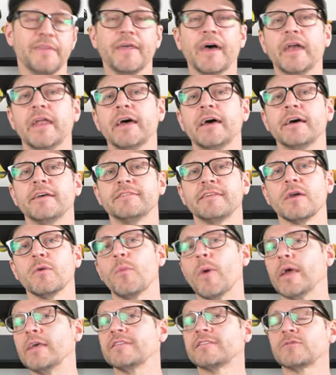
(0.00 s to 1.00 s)
and that has a
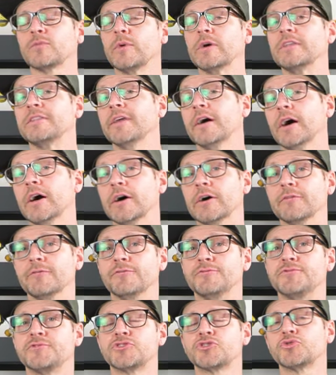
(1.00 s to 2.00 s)
waist width
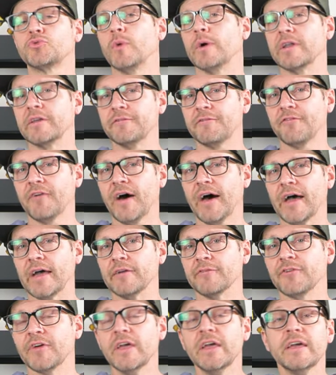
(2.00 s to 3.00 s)
of
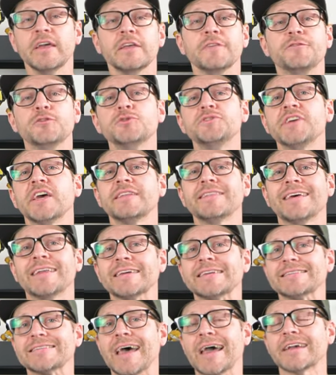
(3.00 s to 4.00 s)
25. If you take that
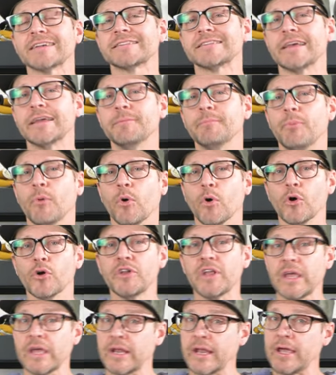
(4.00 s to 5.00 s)
exact same
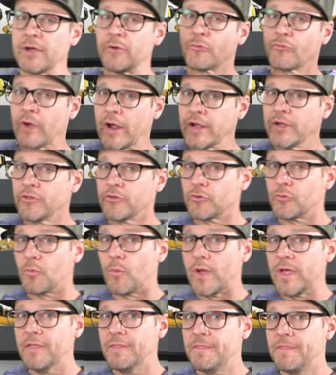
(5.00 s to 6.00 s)
board in a regular
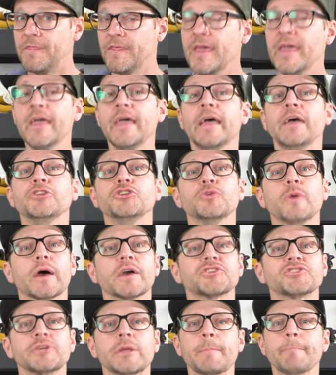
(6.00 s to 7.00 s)
width and you
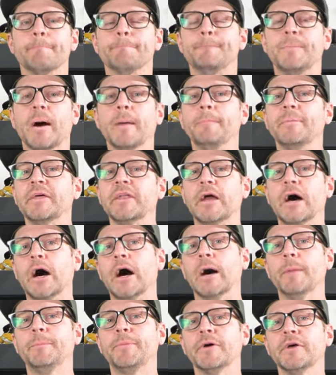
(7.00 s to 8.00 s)
actually bump it
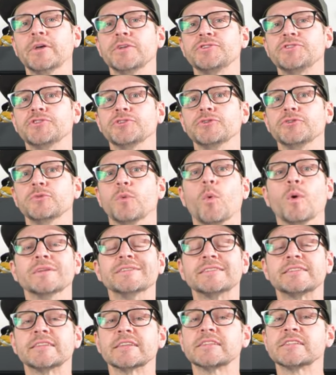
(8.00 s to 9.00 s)
up to
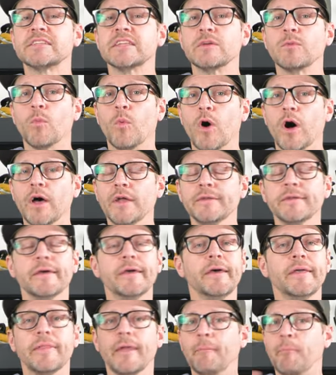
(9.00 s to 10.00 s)
161,
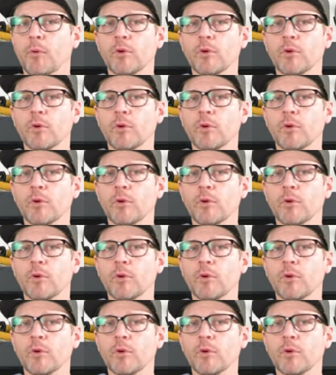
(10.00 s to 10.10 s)
that